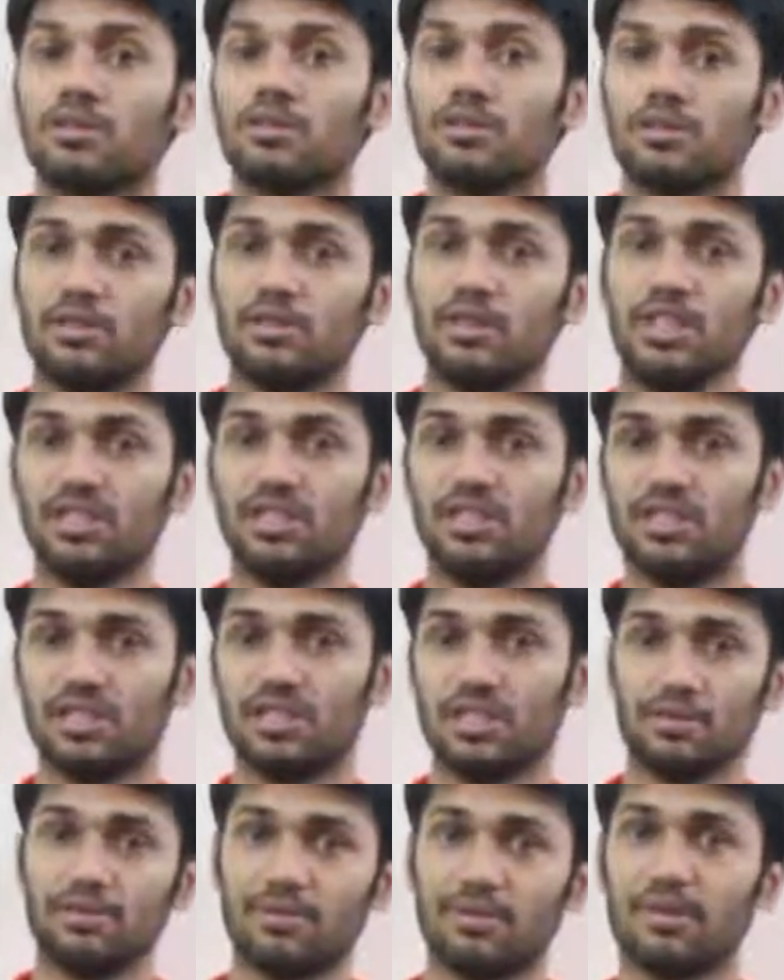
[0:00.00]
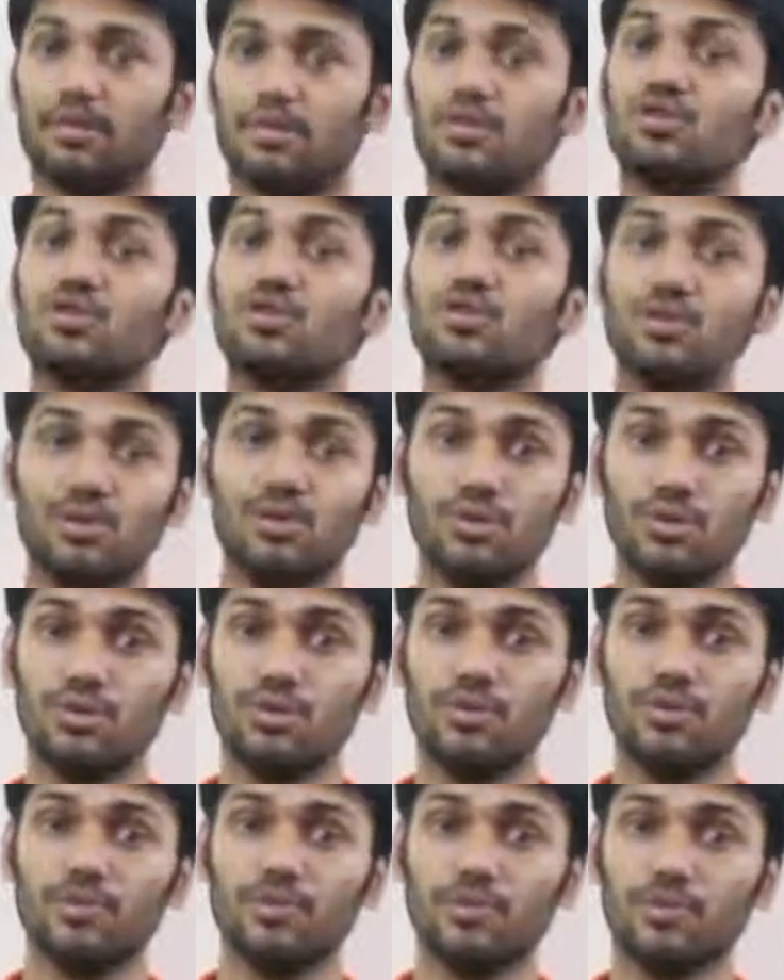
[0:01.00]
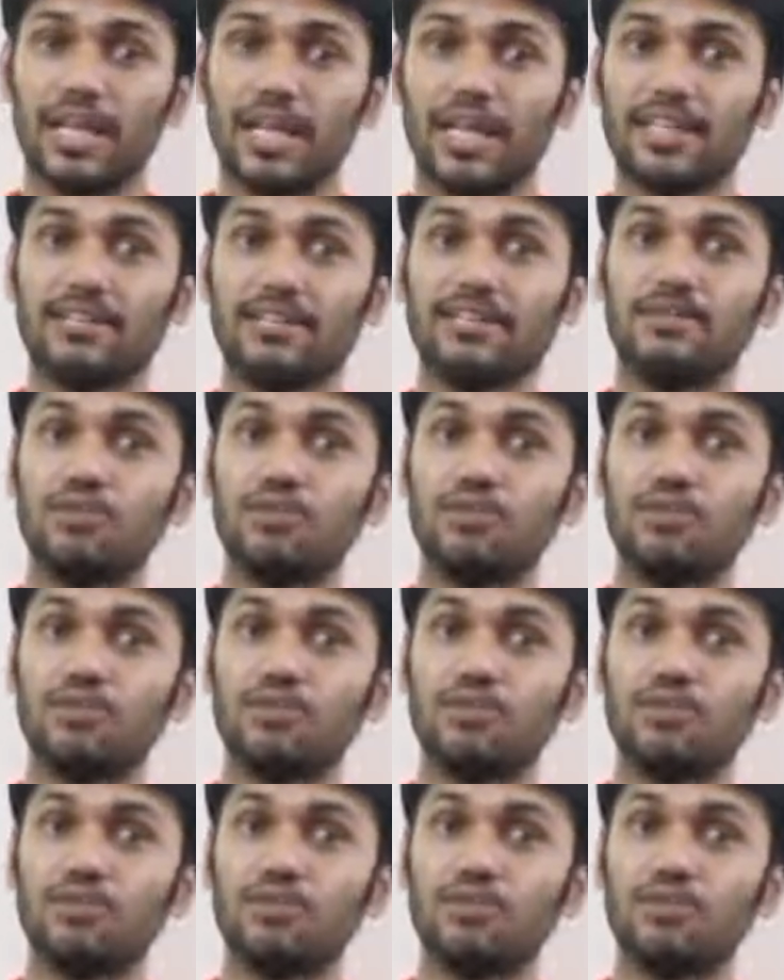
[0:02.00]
this table of 2, like